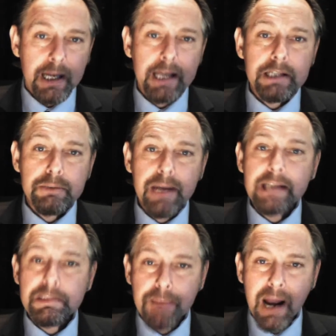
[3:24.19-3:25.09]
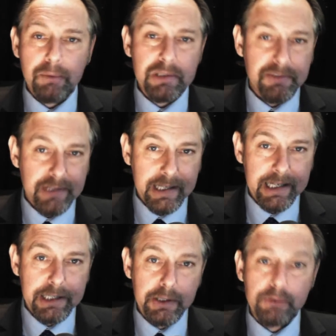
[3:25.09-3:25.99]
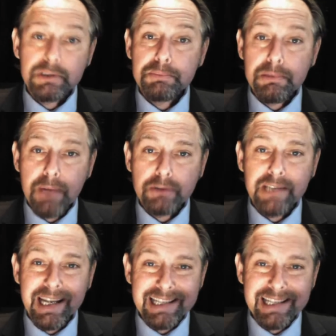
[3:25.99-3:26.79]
it creates powers for the E U to promote